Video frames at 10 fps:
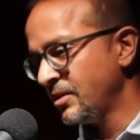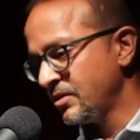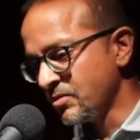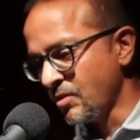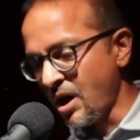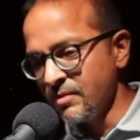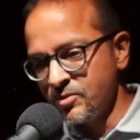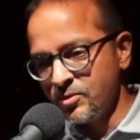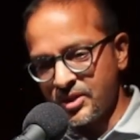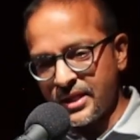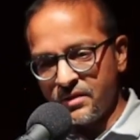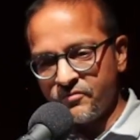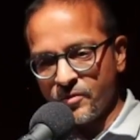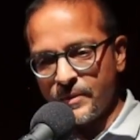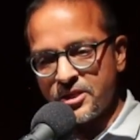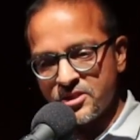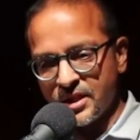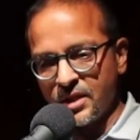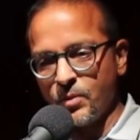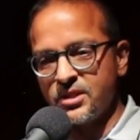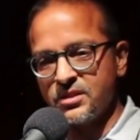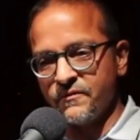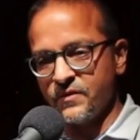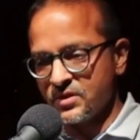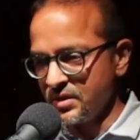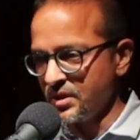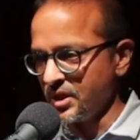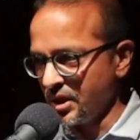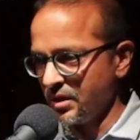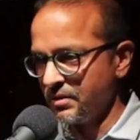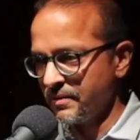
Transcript: So armed with that information, I went to the facility.